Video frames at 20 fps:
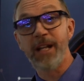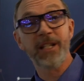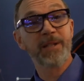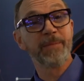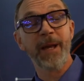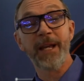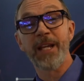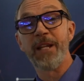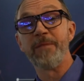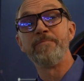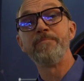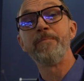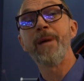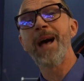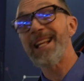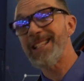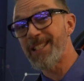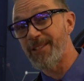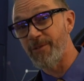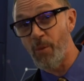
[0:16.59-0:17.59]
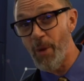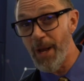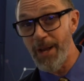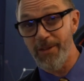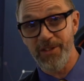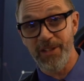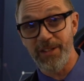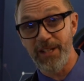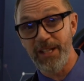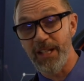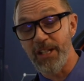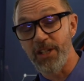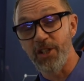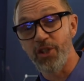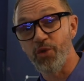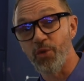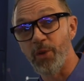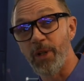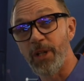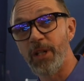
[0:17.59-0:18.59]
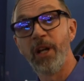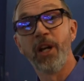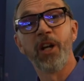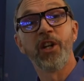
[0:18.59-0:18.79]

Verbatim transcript: it's making massive waves in the industry,